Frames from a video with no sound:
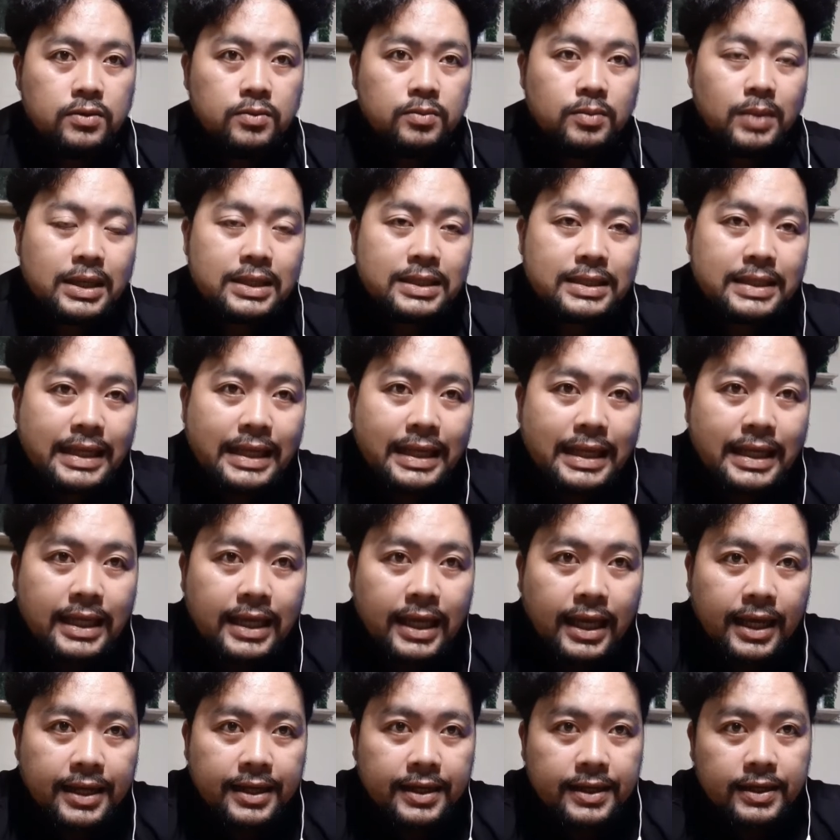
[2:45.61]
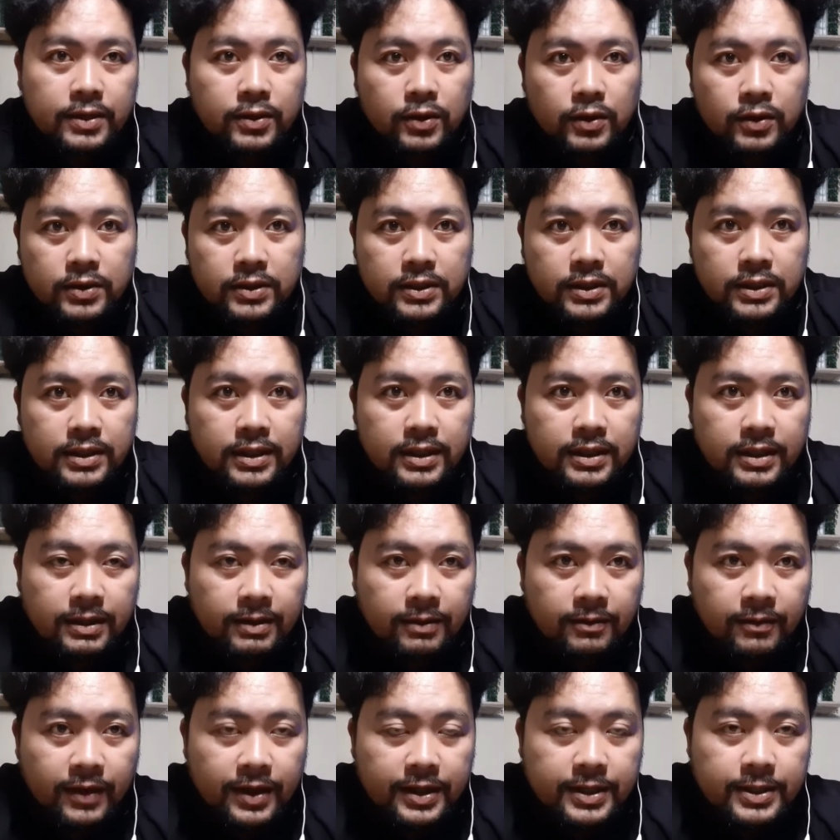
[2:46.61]
bacteria ay nag-cause na ng
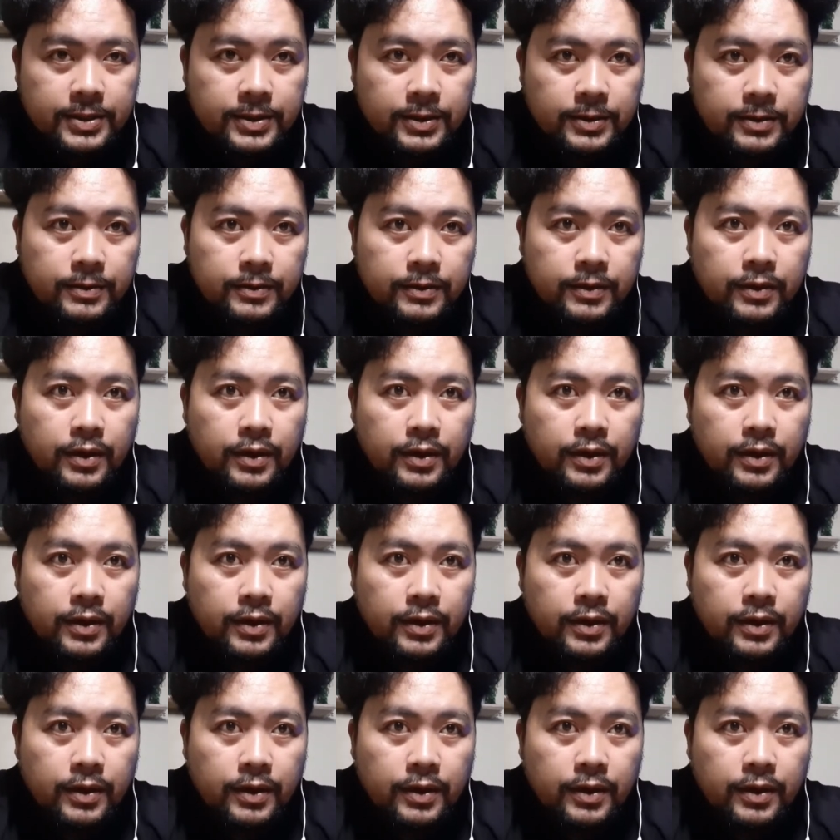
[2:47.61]
infection,